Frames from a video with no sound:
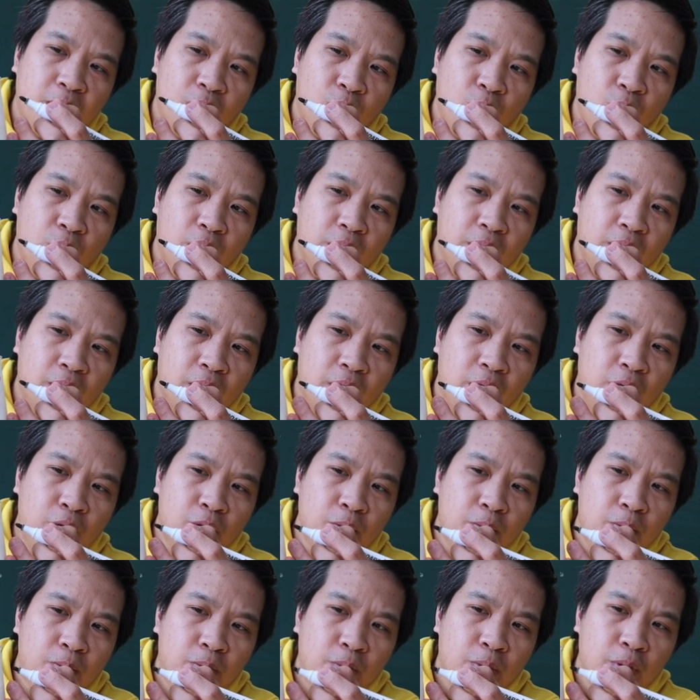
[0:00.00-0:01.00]
the water
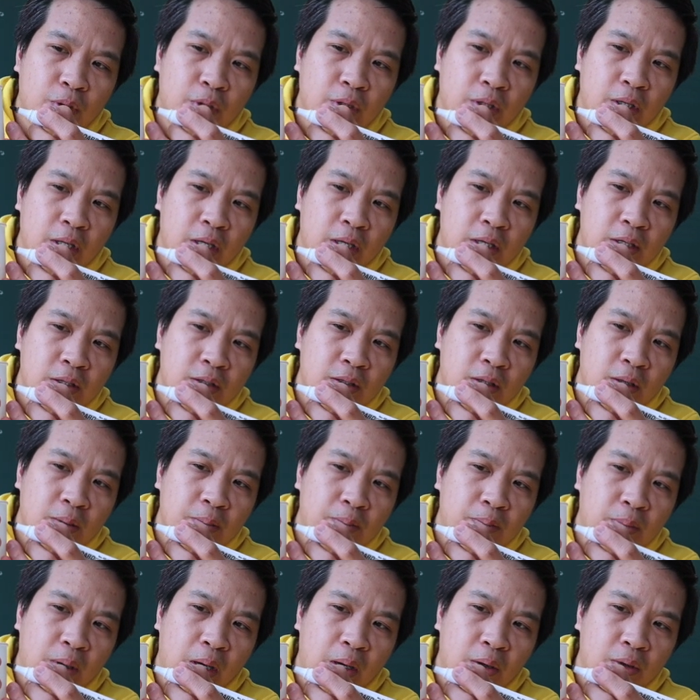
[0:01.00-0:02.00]
you put is
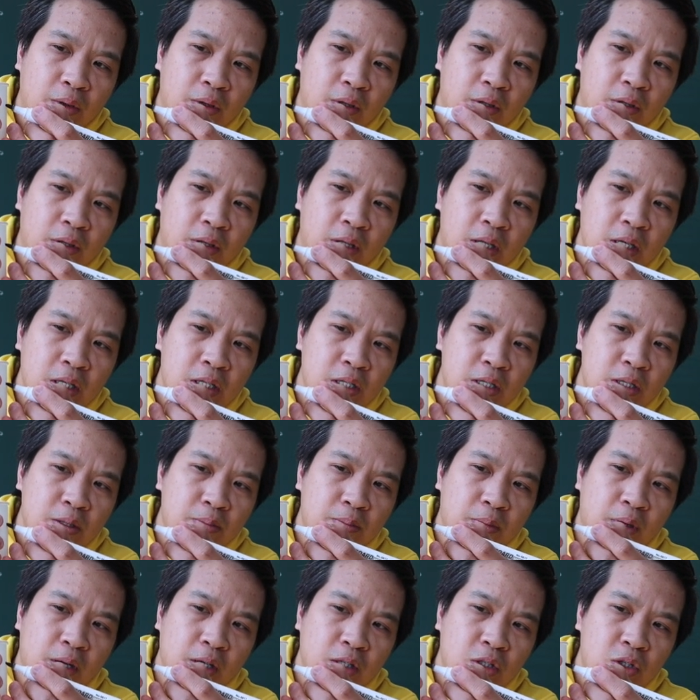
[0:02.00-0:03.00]
about this
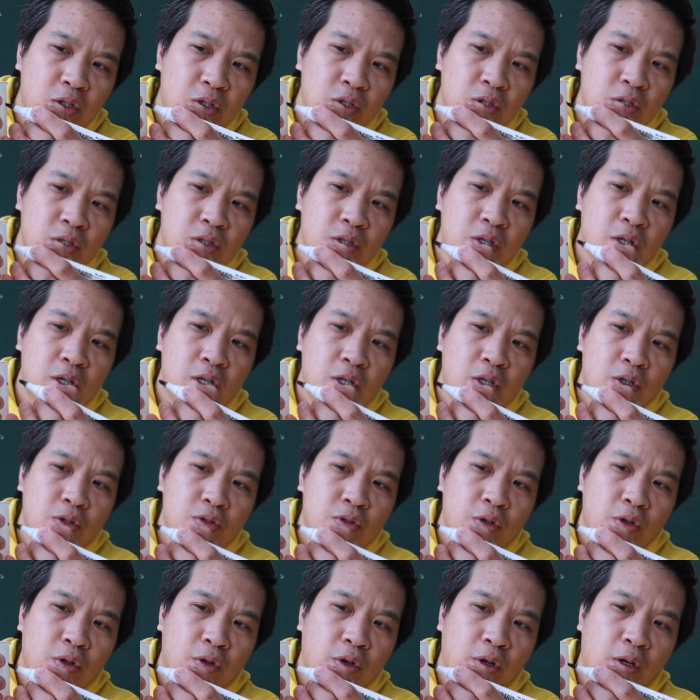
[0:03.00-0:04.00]
much,
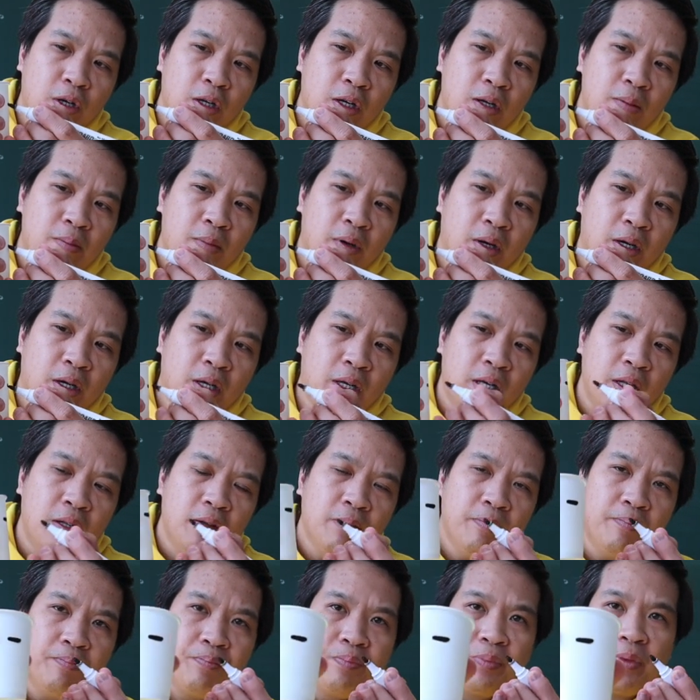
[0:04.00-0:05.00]
so you're gonna mark it
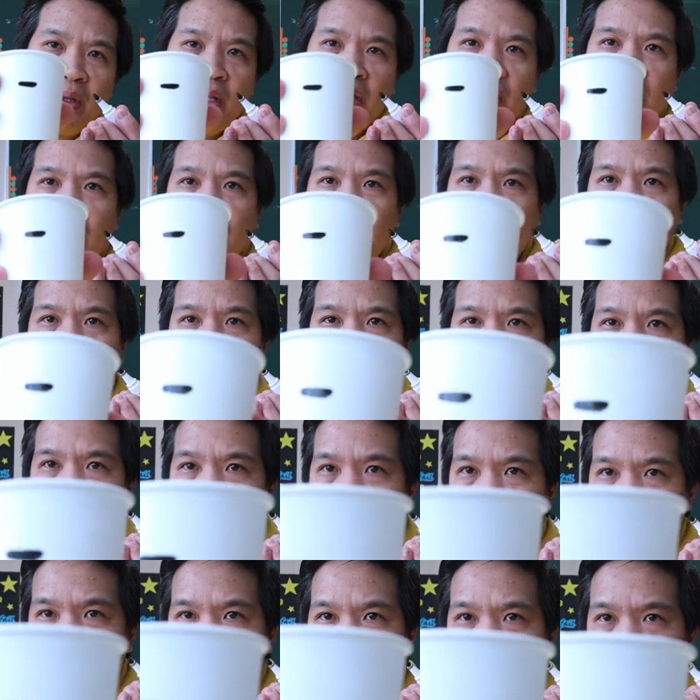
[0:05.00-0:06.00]
like
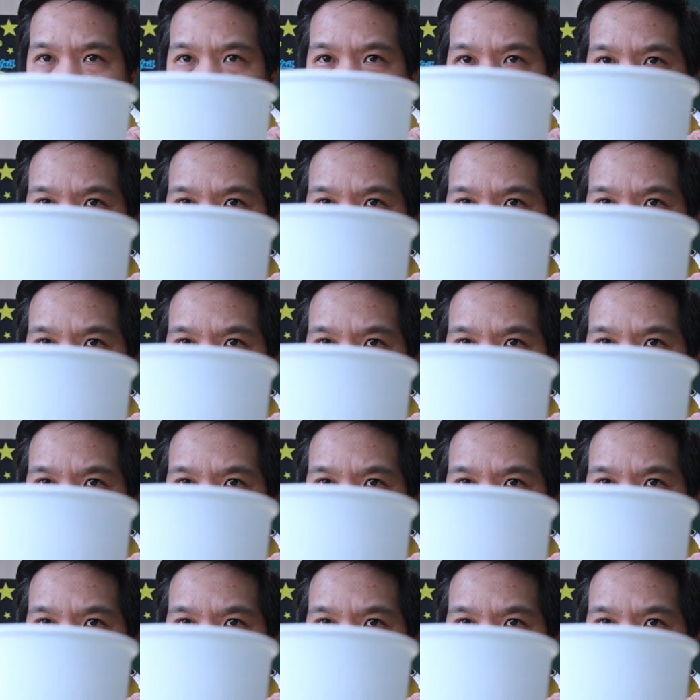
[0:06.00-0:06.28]
this,